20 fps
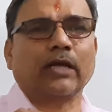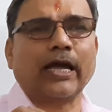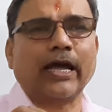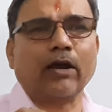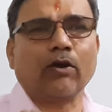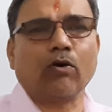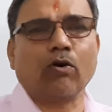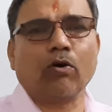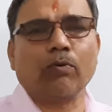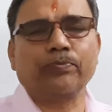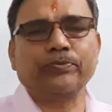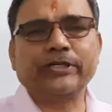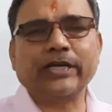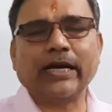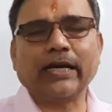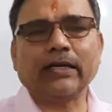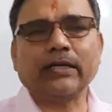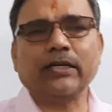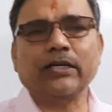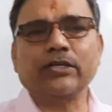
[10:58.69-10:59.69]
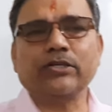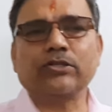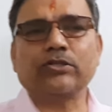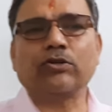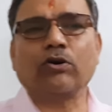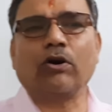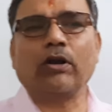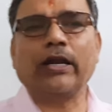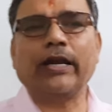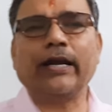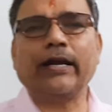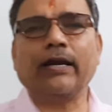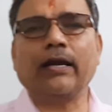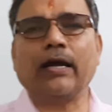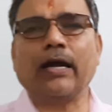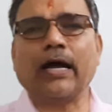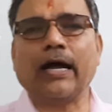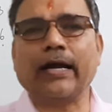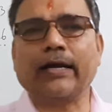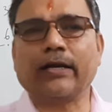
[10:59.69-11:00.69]
an object is
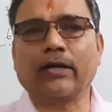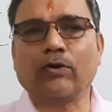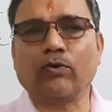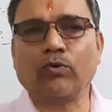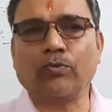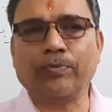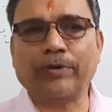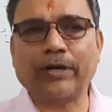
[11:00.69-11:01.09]
solid at a room